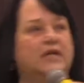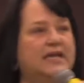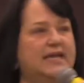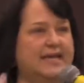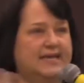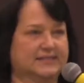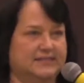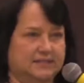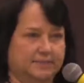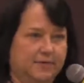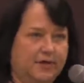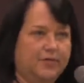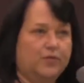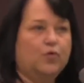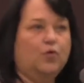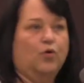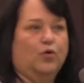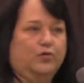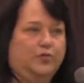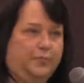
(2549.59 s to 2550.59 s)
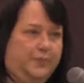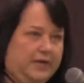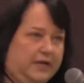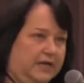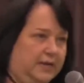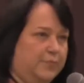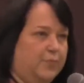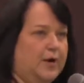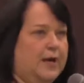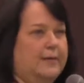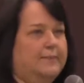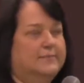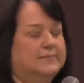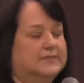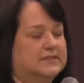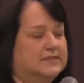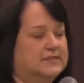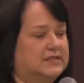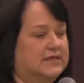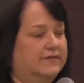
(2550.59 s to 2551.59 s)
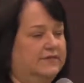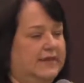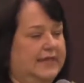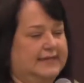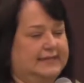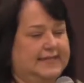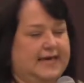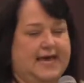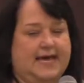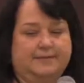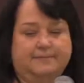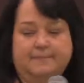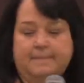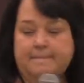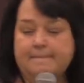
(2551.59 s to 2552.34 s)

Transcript: He has some other orthopedic problems and stuff like that.